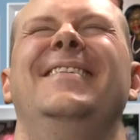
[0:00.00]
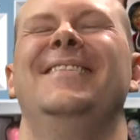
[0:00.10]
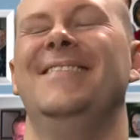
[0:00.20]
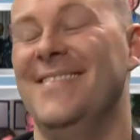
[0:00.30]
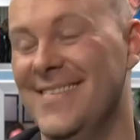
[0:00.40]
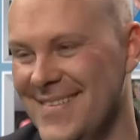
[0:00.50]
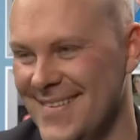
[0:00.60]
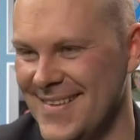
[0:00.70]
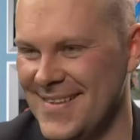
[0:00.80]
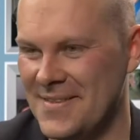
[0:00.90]
everyone,
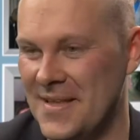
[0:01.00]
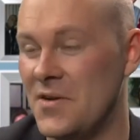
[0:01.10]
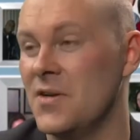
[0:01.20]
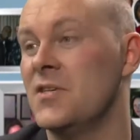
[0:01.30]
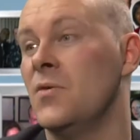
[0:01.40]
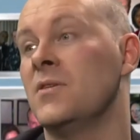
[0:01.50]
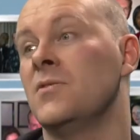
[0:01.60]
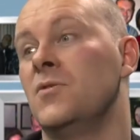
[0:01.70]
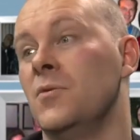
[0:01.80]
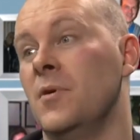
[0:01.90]
what the? Thank goodness it
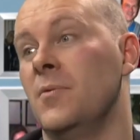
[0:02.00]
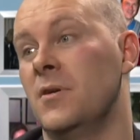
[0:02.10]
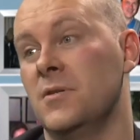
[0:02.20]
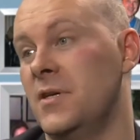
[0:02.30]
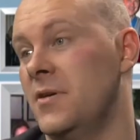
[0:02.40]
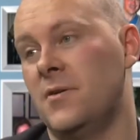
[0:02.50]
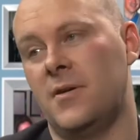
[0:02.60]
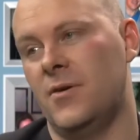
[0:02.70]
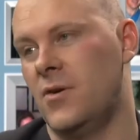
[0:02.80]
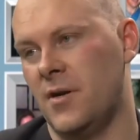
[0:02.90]
wasn't Zuma because he,
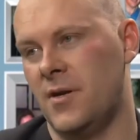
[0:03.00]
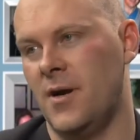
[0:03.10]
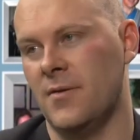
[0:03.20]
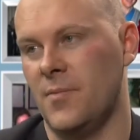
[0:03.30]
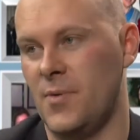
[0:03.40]
he can't count. The